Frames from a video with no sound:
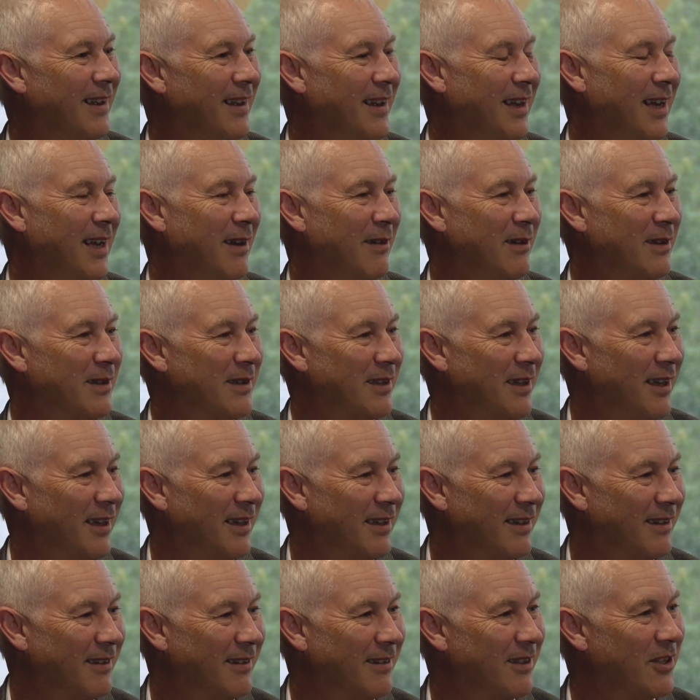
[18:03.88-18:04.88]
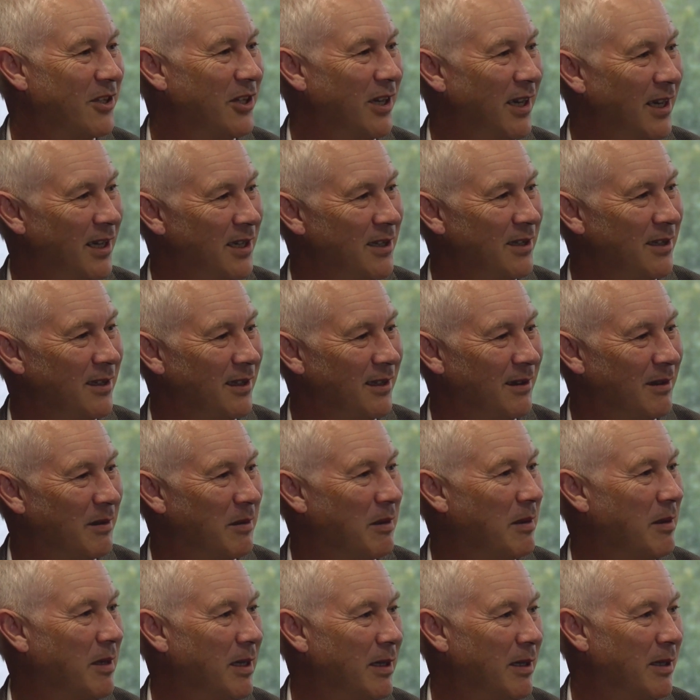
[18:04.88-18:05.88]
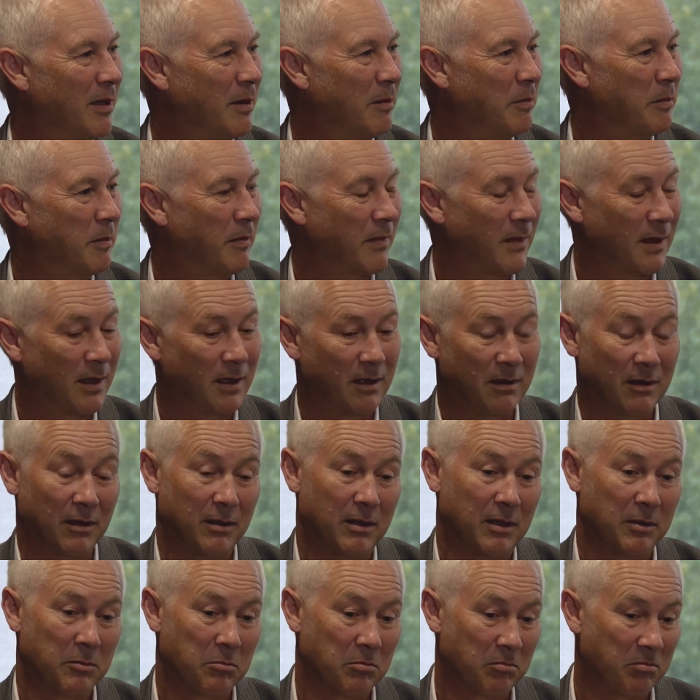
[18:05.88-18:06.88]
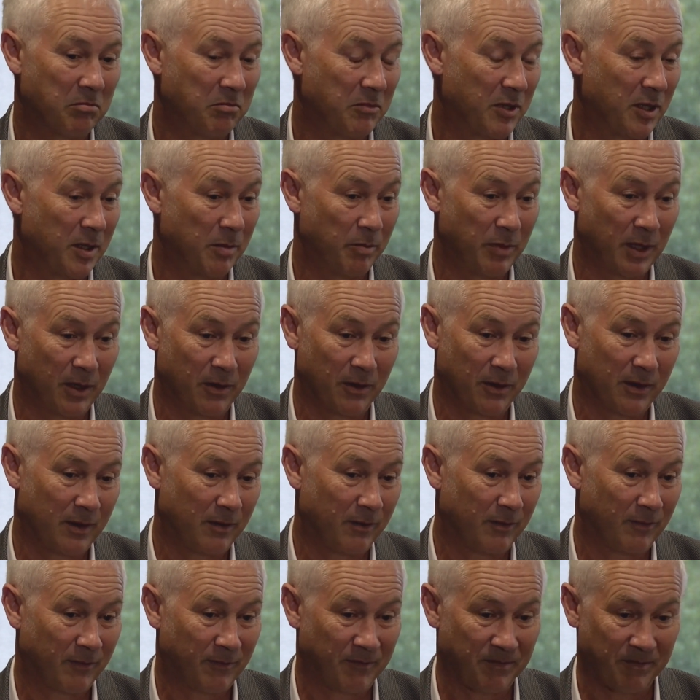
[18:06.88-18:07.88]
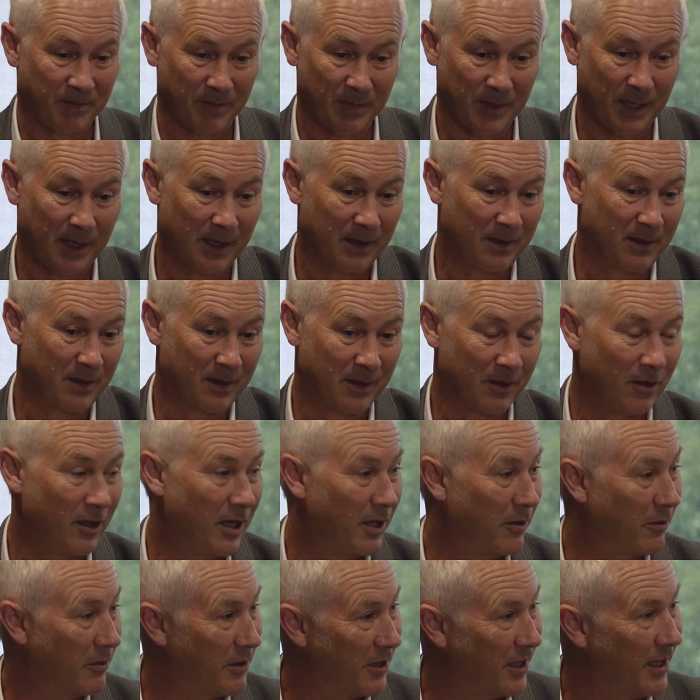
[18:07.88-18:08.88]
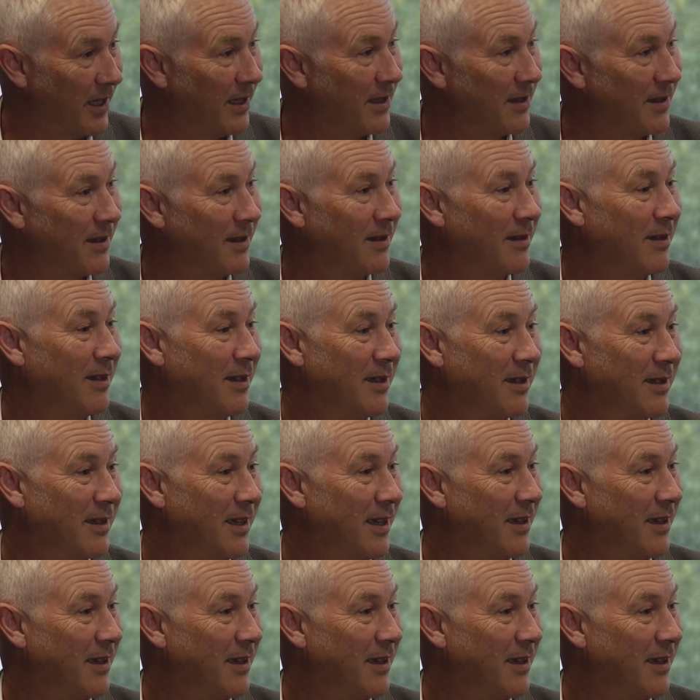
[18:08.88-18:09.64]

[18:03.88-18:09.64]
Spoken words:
How is that changing just because of societal changes and things?